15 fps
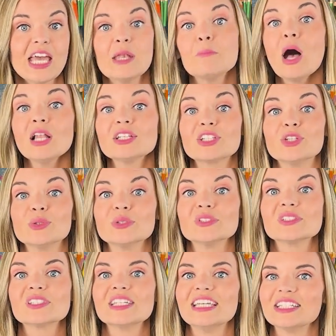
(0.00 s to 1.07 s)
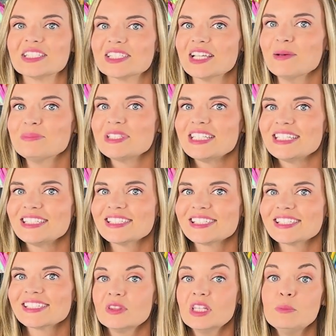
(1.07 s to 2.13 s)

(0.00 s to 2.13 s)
and molecules in a substance.